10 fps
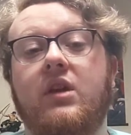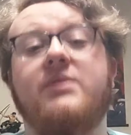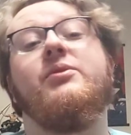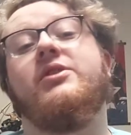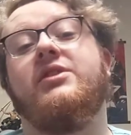
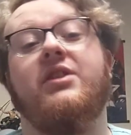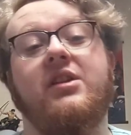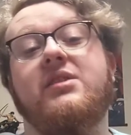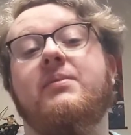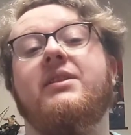as much as you
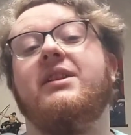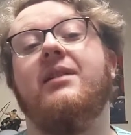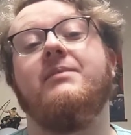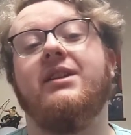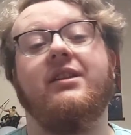could spend
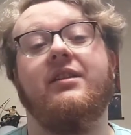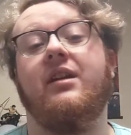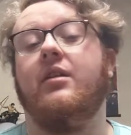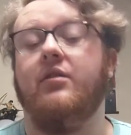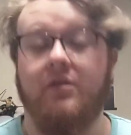time tickling the
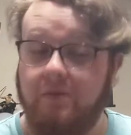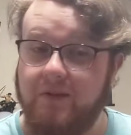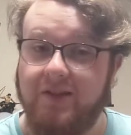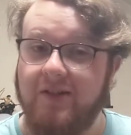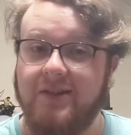algorithm,
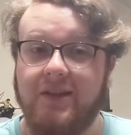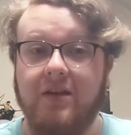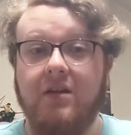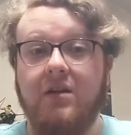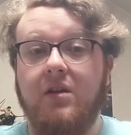it's honestly
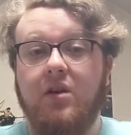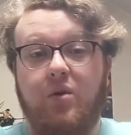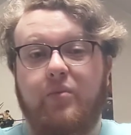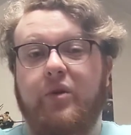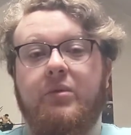
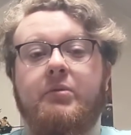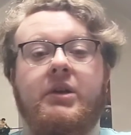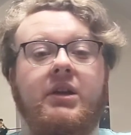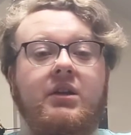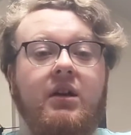
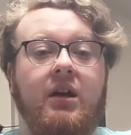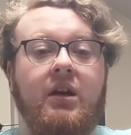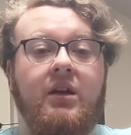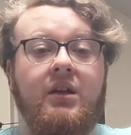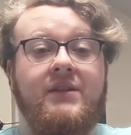probably
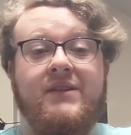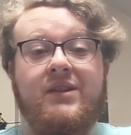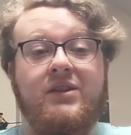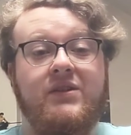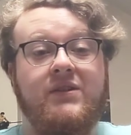
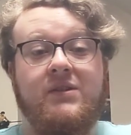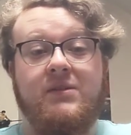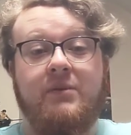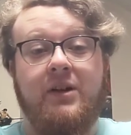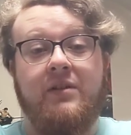easier just to
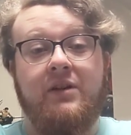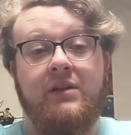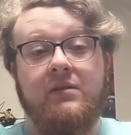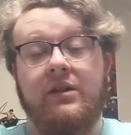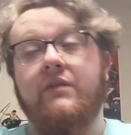spread it
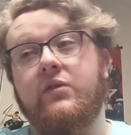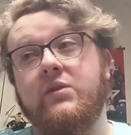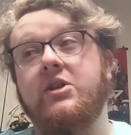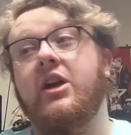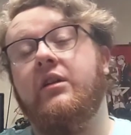around. Like, if you
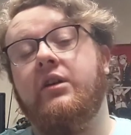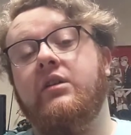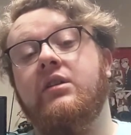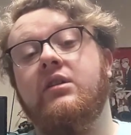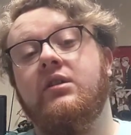share
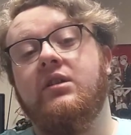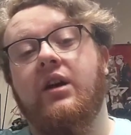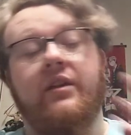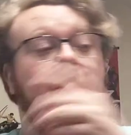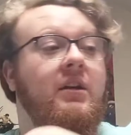it,
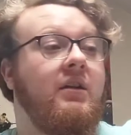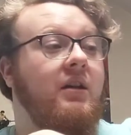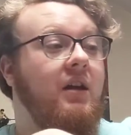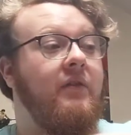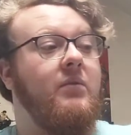and then
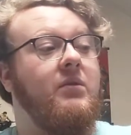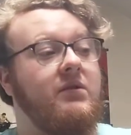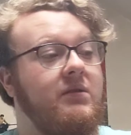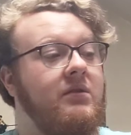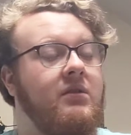everyone
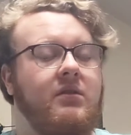who